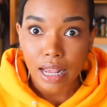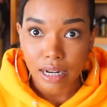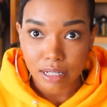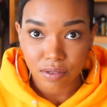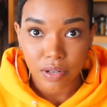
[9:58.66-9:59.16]
Now
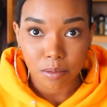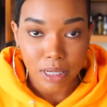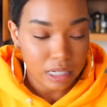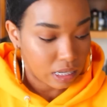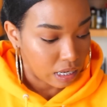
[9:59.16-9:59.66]
this is gonna
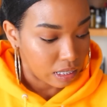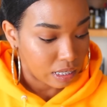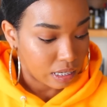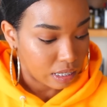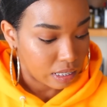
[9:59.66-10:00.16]
be the
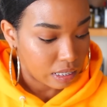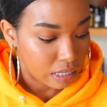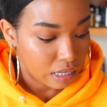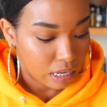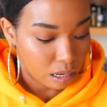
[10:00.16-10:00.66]
test, cause
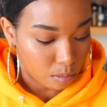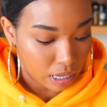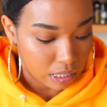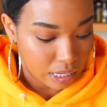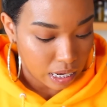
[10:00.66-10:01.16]
I'm
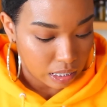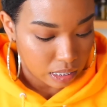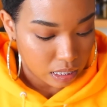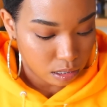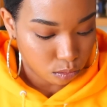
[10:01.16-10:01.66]
about to
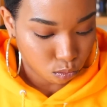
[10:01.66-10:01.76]
taste it